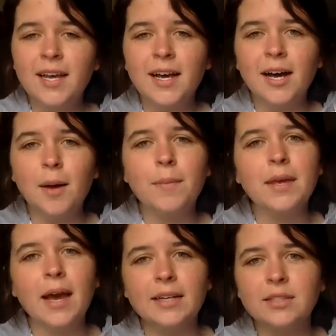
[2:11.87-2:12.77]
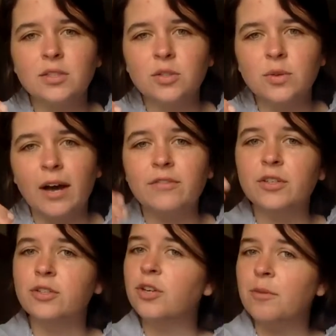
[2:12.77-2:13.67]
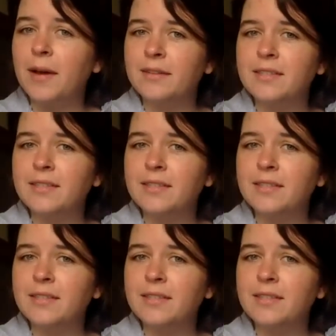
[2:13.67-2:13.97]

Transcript: it has to, after a certain amount of